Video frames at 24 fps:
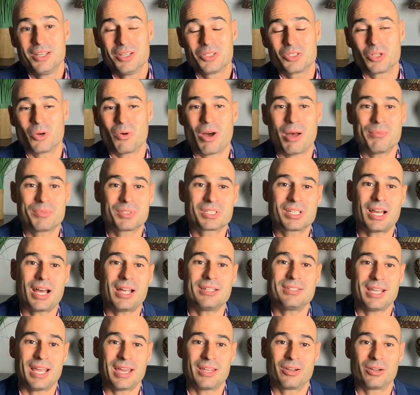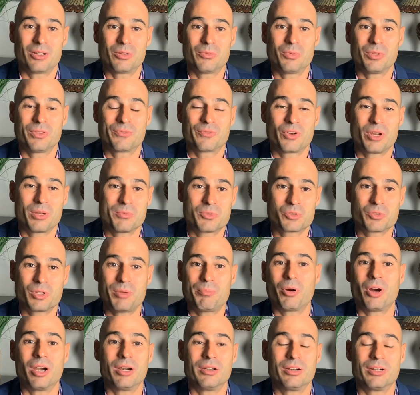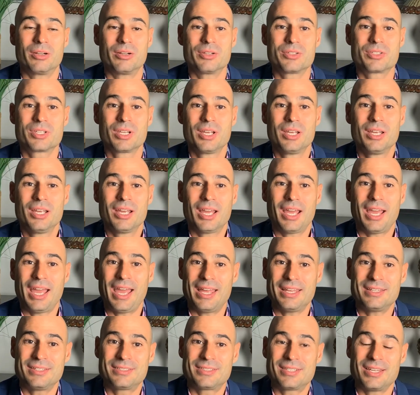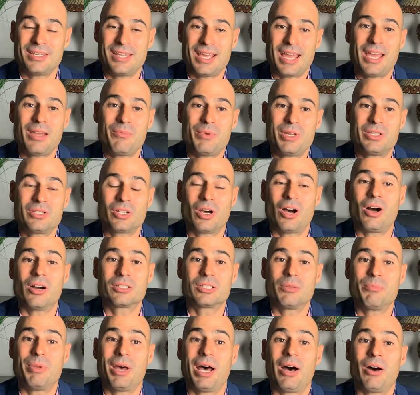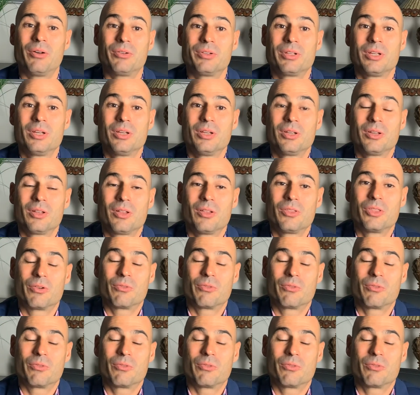So I'm Scott Danner with Freedom Street Partners, and today we talked about the